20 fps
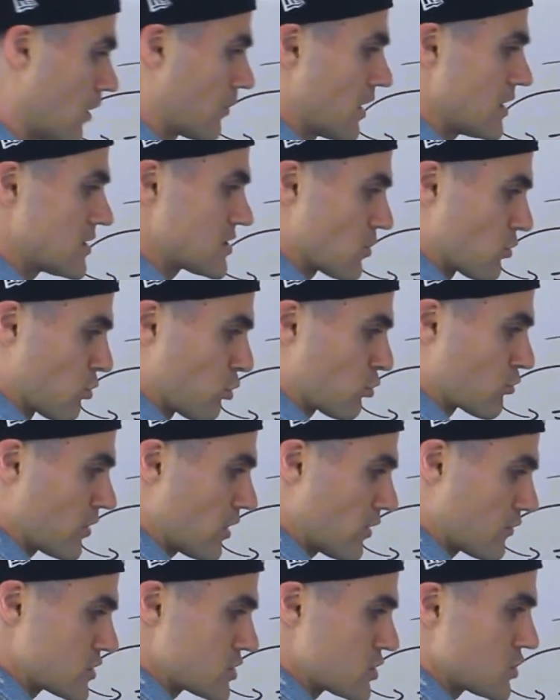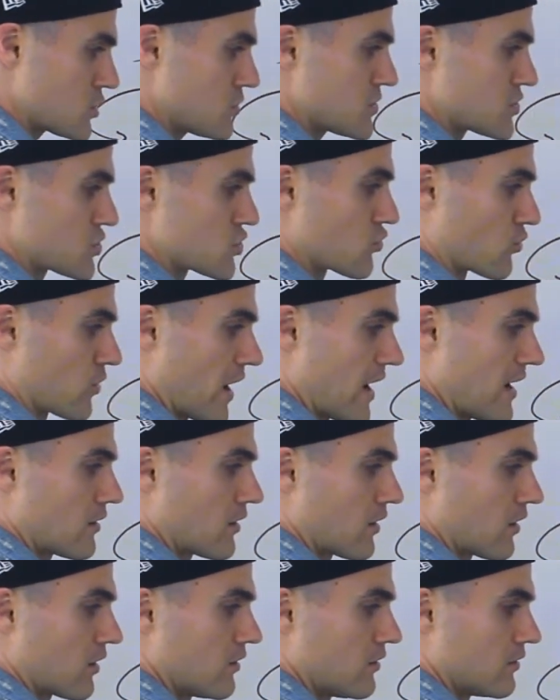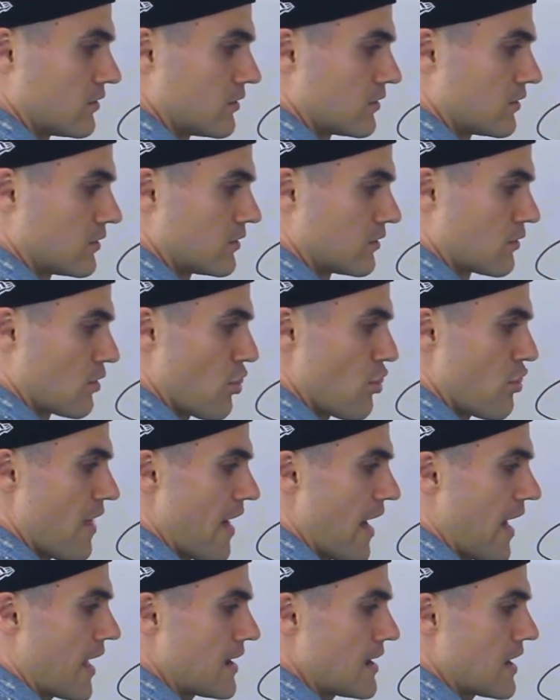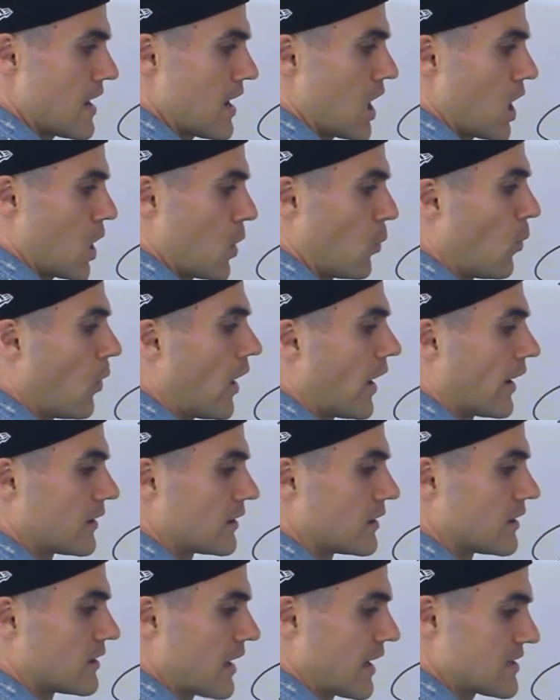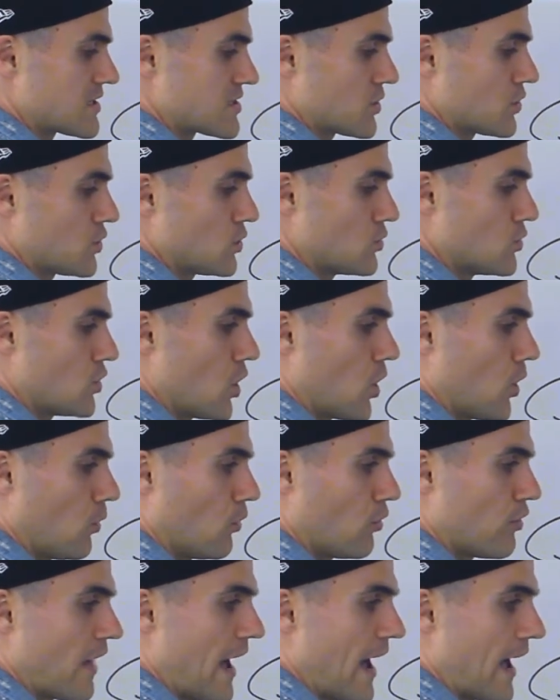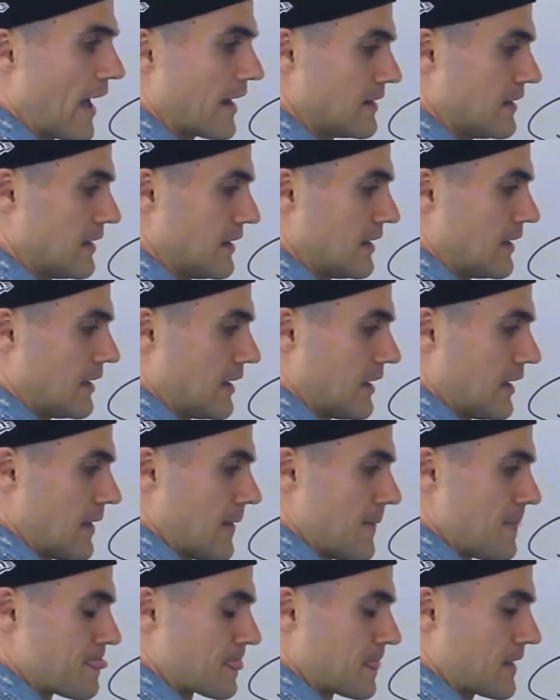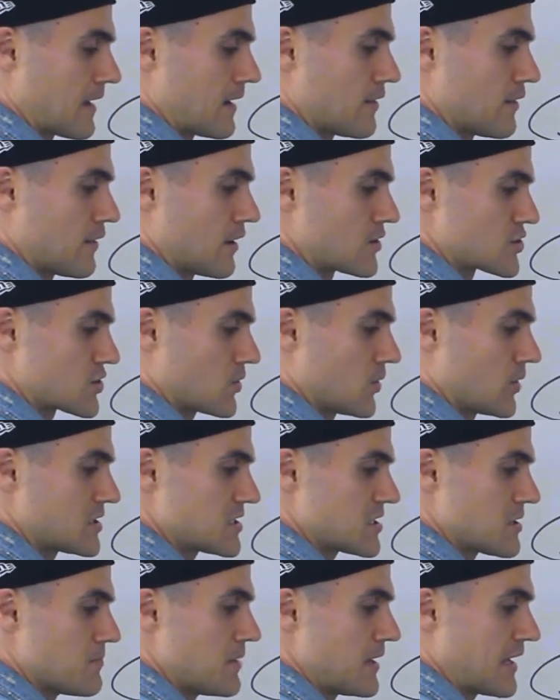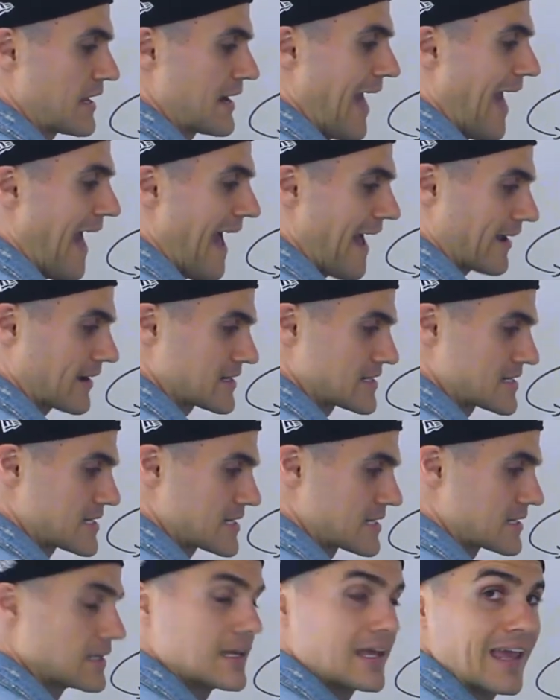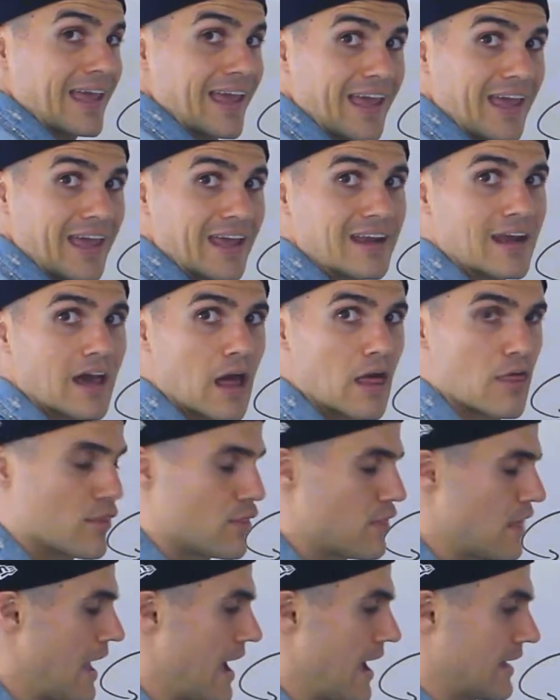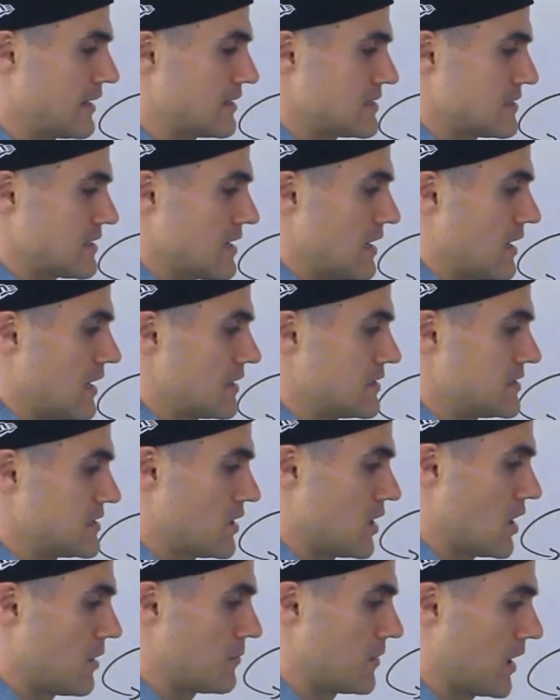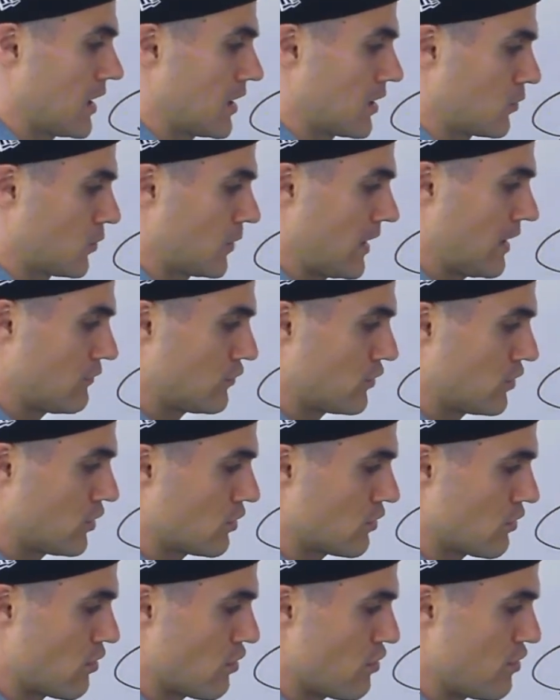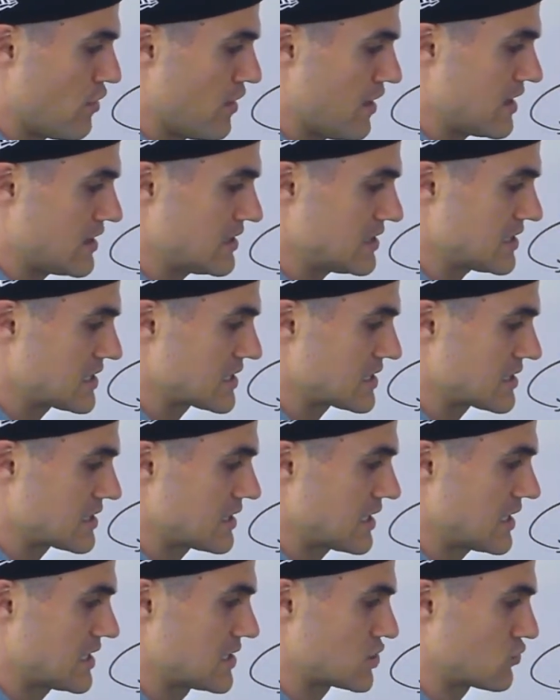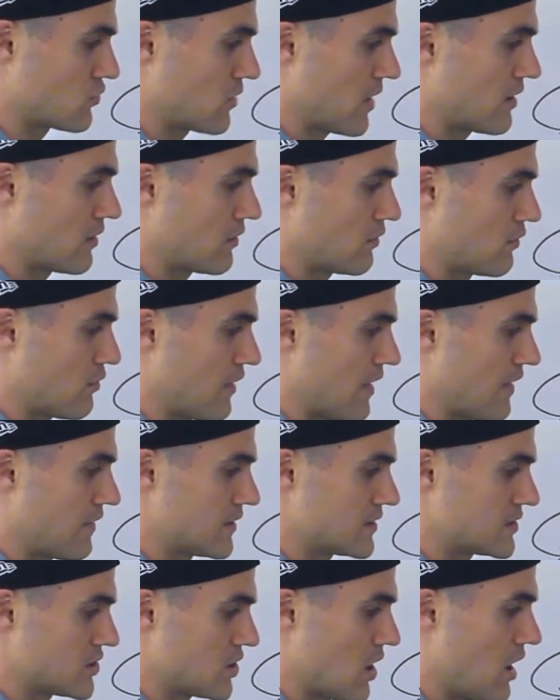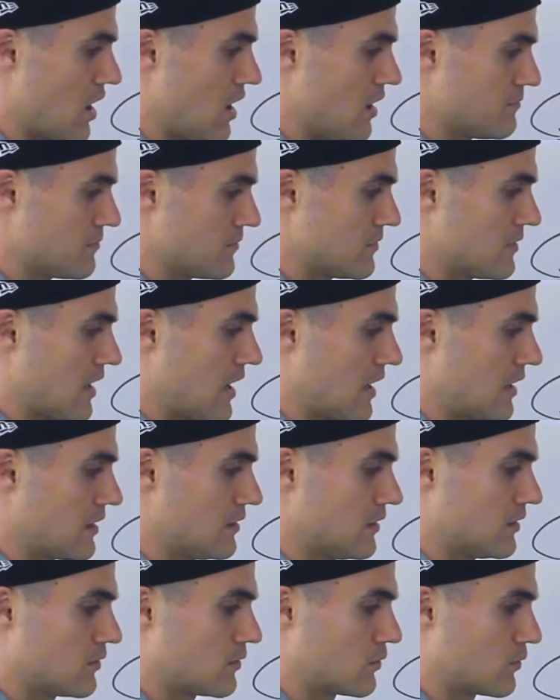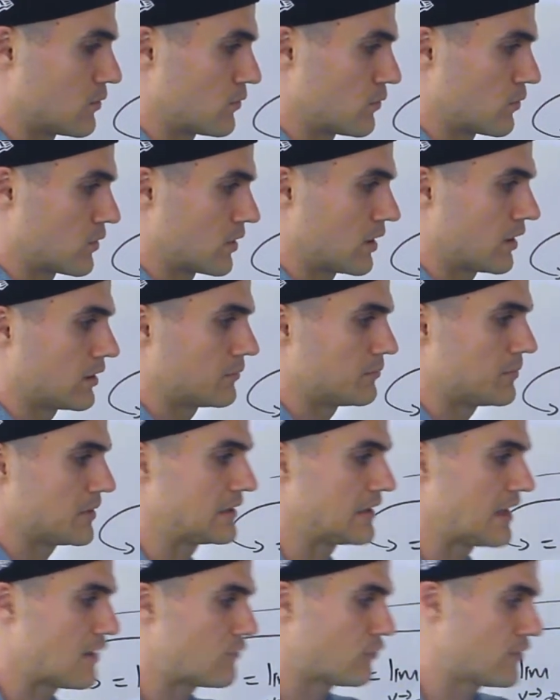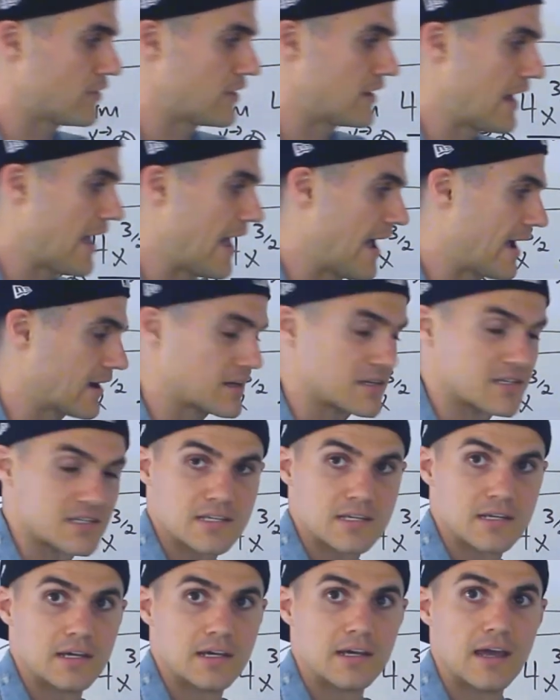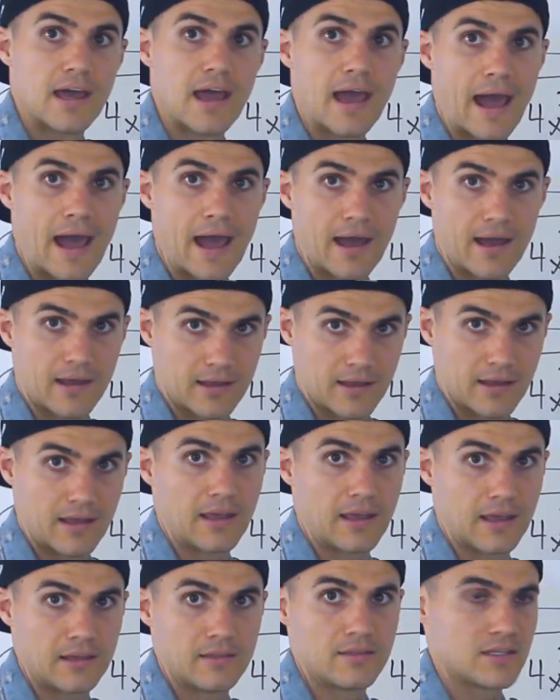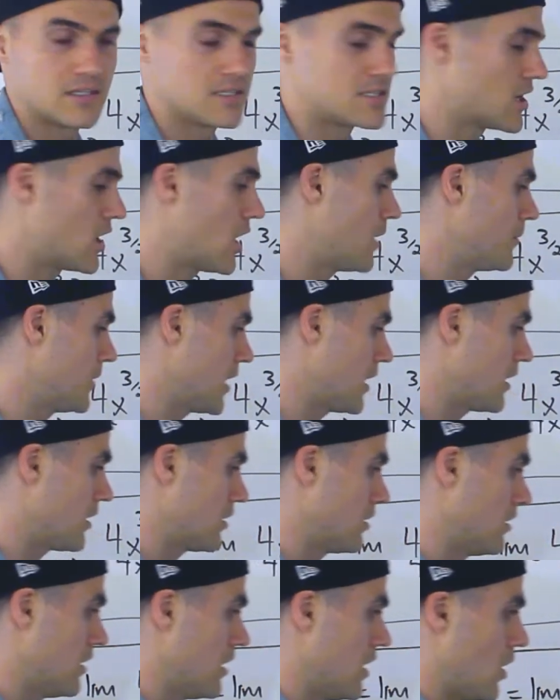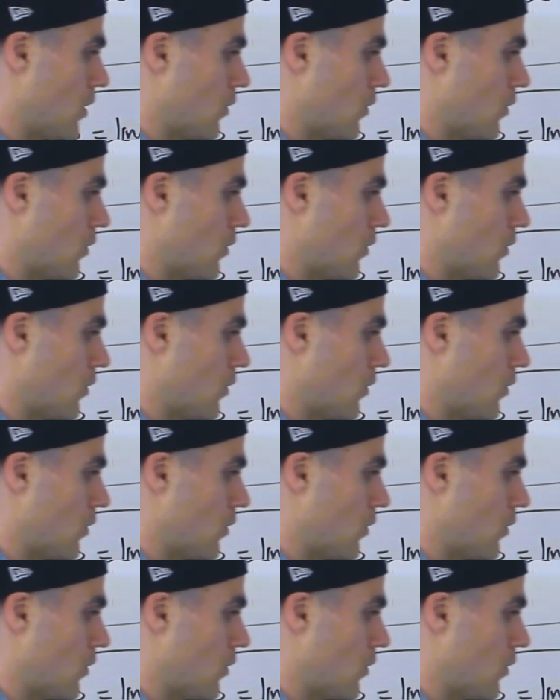Right, so 3 over 2 is greater than uh, 1. And so you know that there's going to be an x in that uh, denominator. Whenever this is greater than the top, then we're going to be left with an x in the denominator.